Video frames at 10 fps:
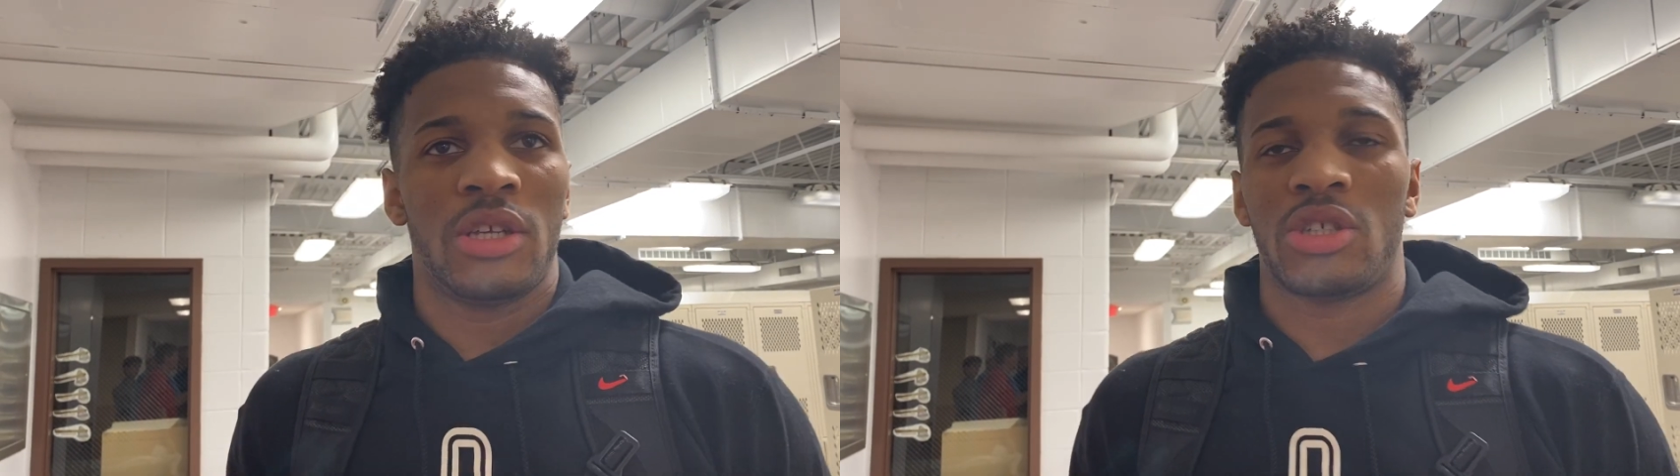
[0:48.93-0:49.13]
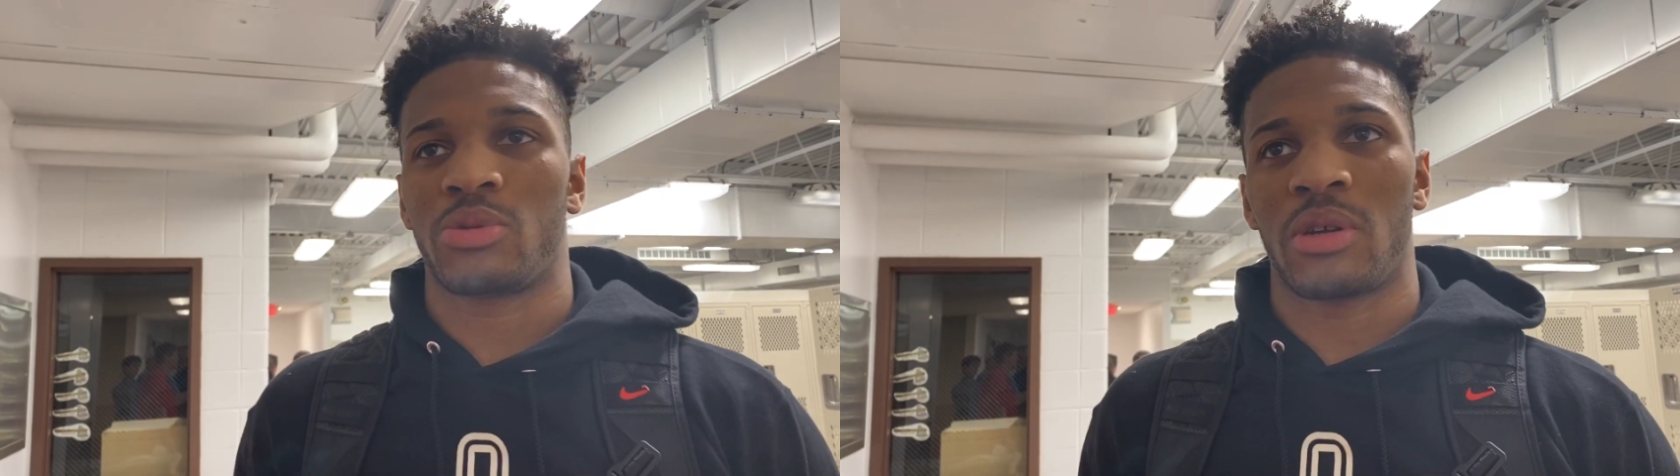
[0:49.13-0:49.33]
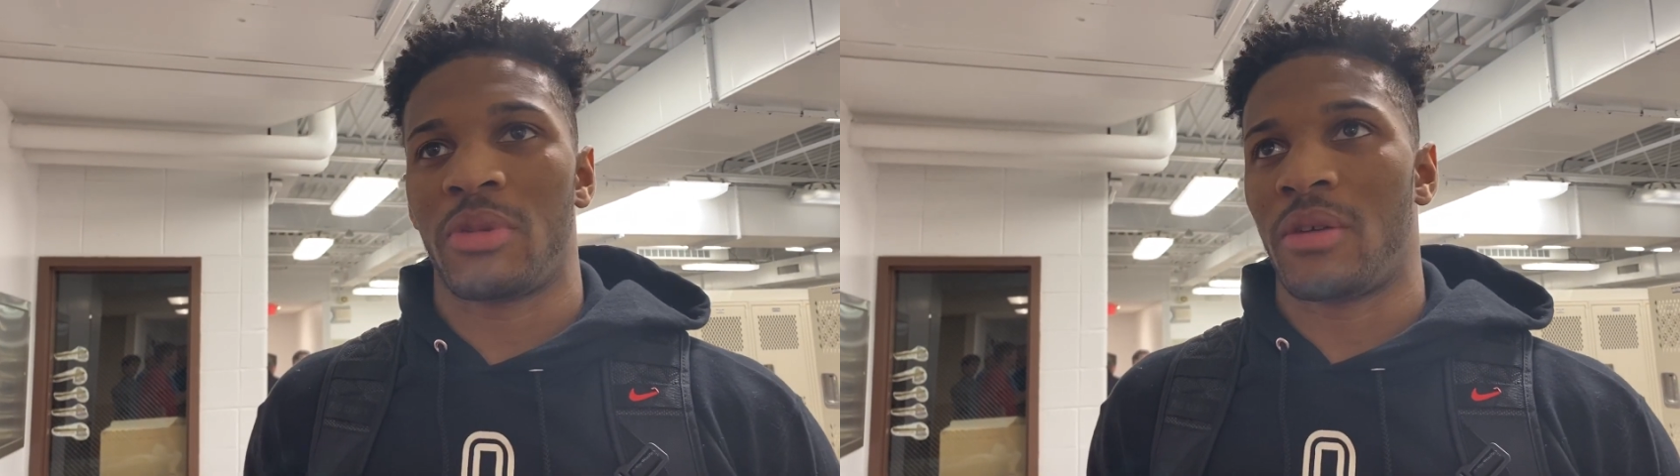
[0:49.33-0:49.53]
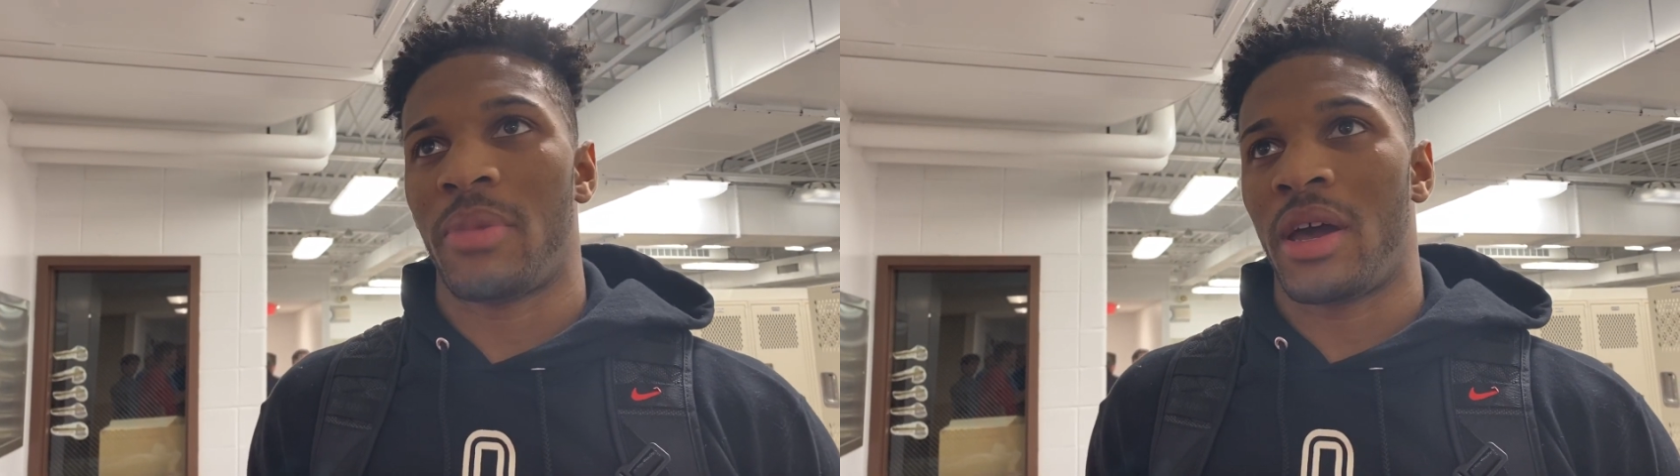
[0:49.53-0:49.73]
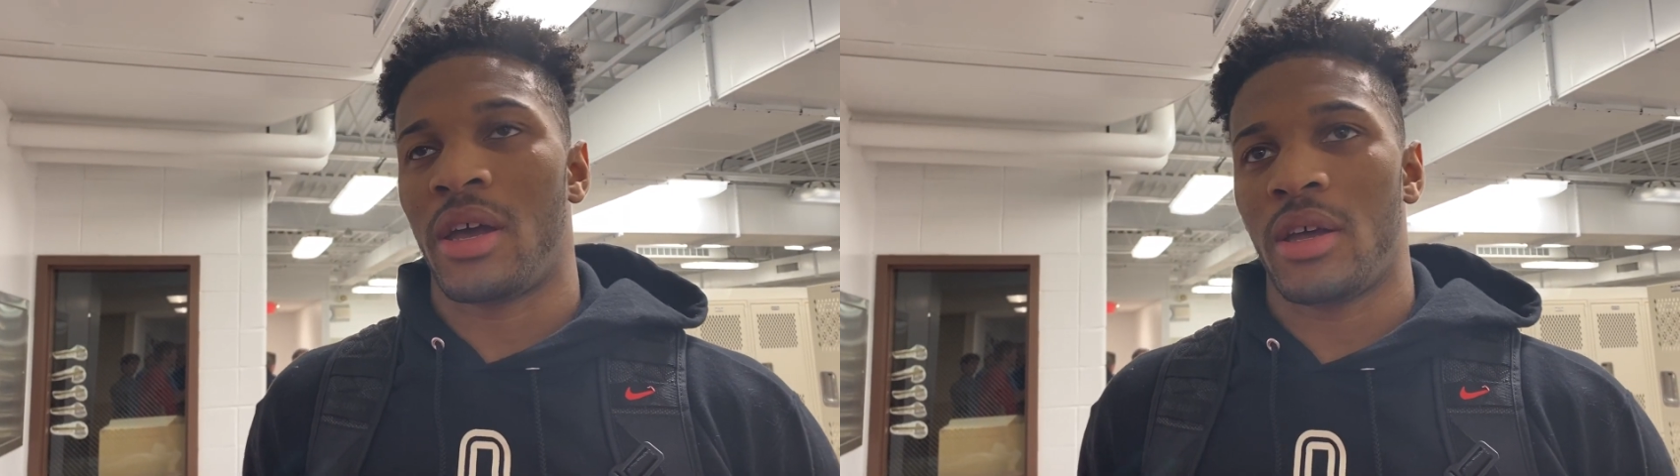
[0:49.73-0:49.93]
and it just would have been a
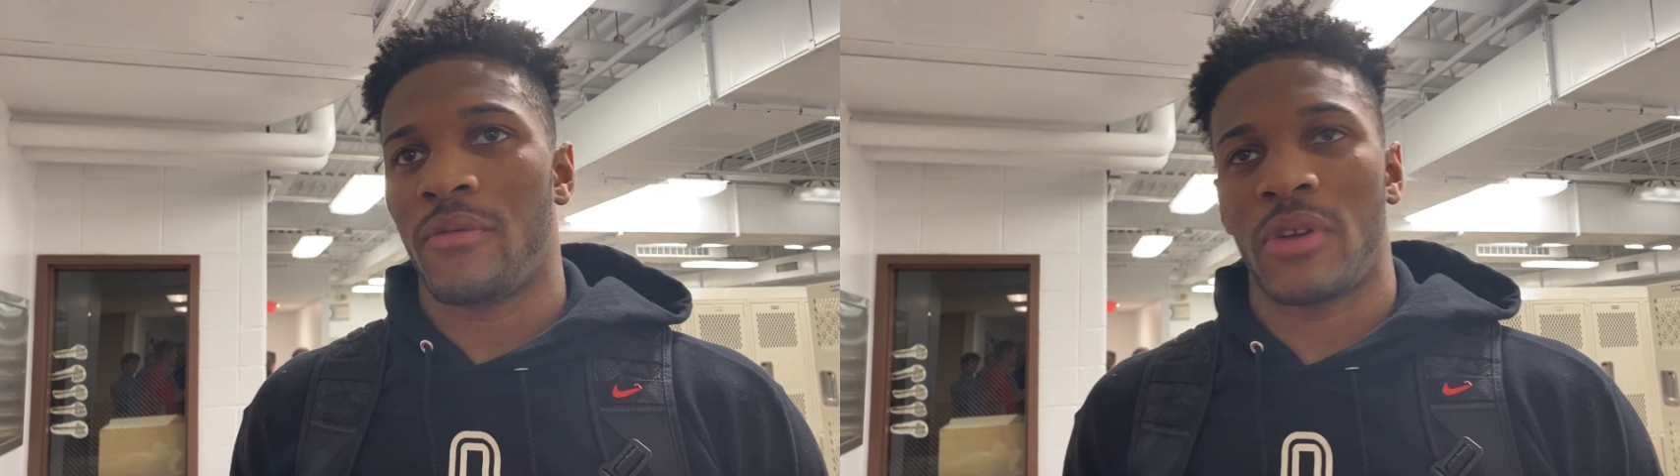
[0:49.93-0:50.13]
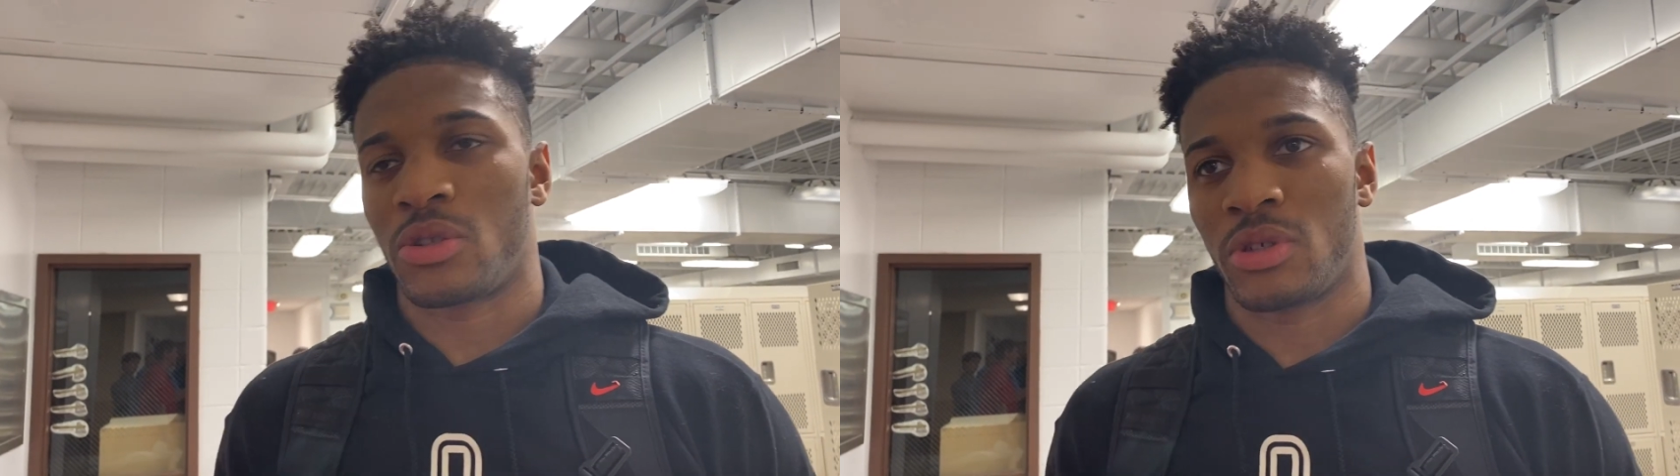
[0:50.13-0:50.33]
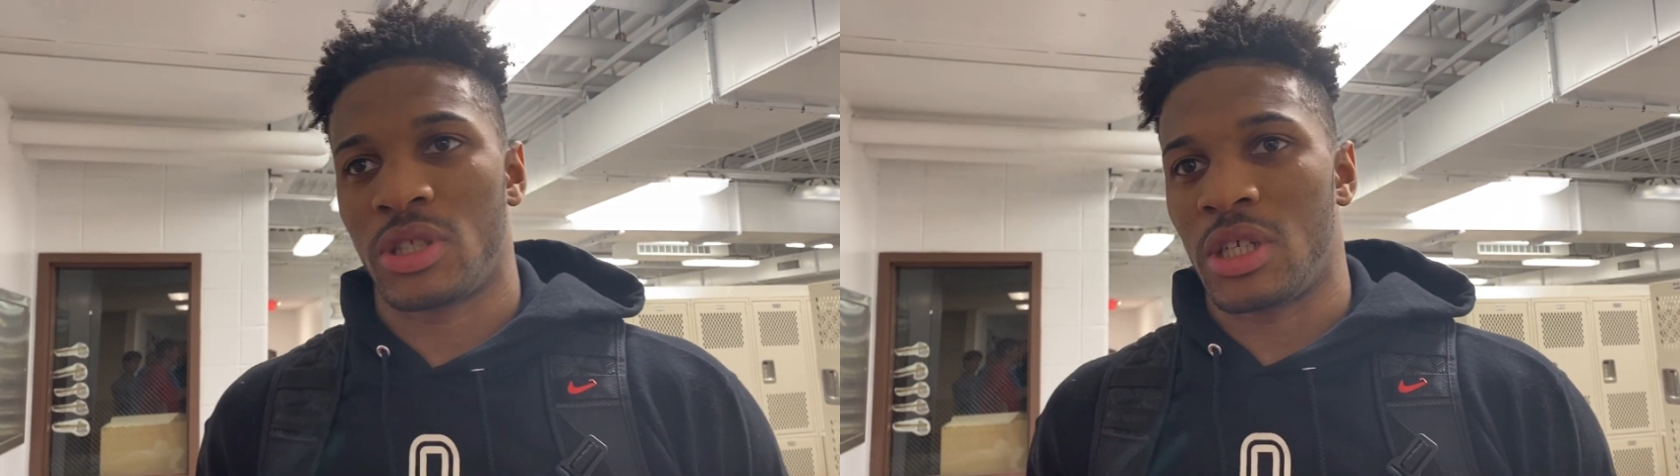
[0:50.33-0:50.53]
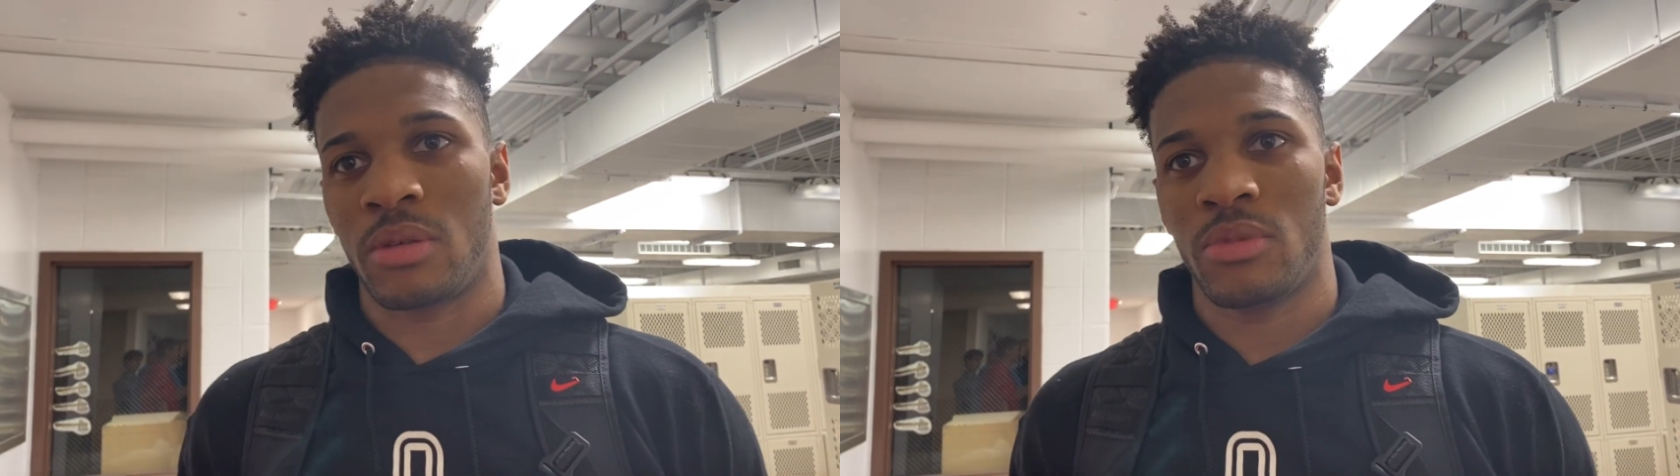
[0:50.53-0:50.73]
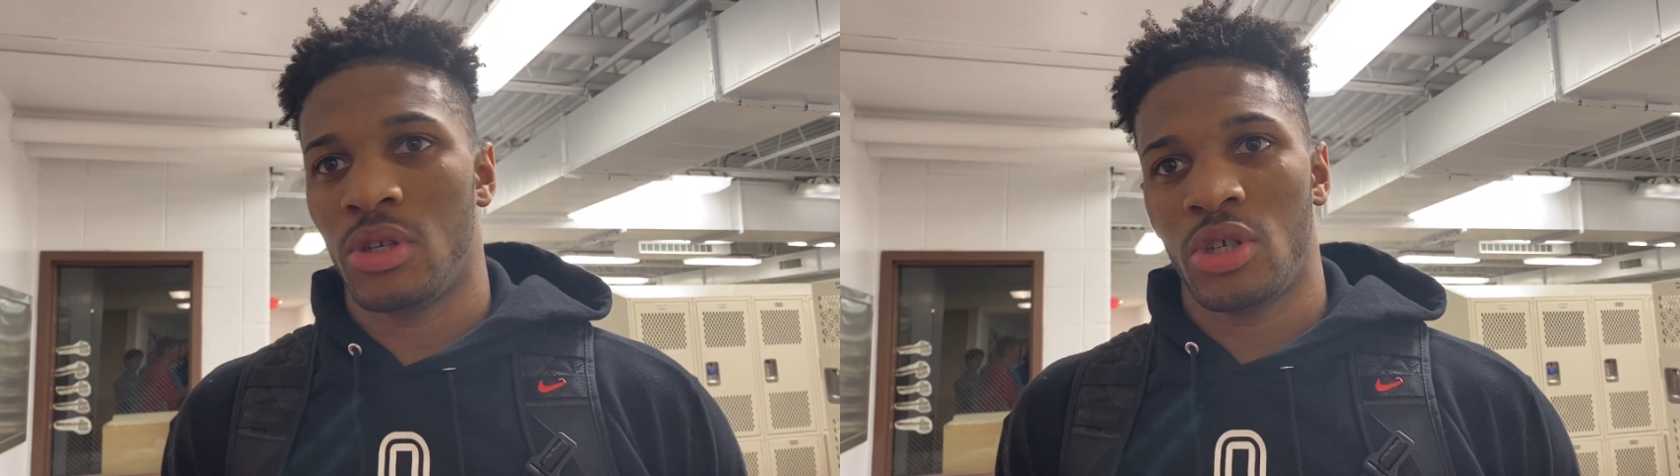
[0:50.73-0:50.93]
bad effect on the team.